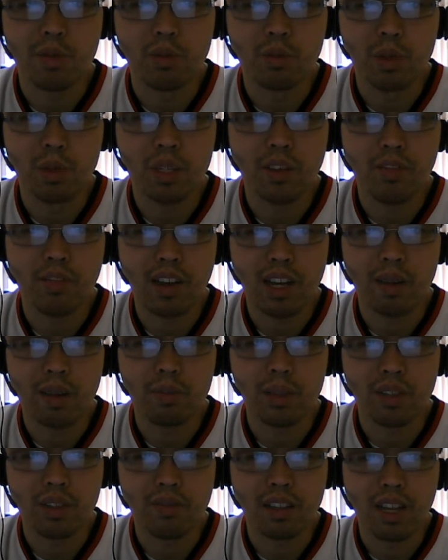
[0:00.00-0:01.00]
it wouldn't have
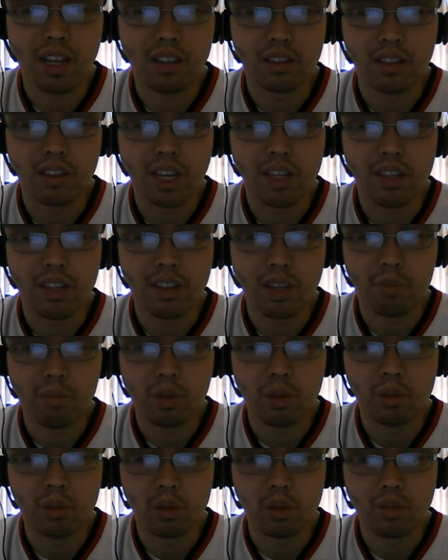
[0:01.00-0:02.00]
happened if that lady they
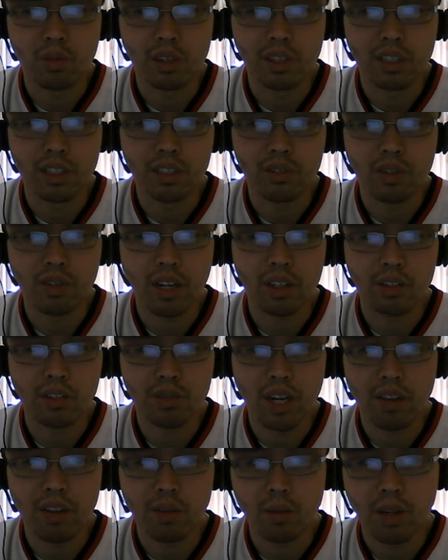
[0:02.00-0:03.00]
pulled over didn't try to
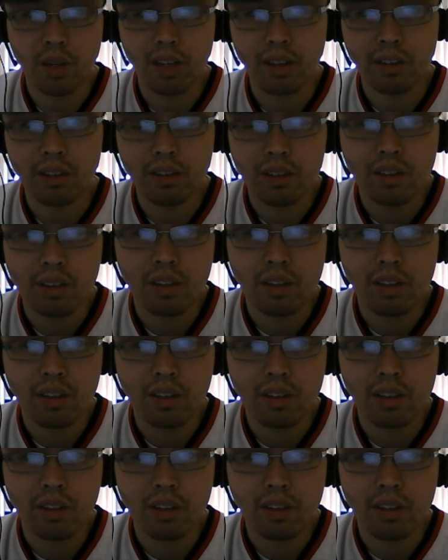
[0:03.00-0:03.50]
drive away.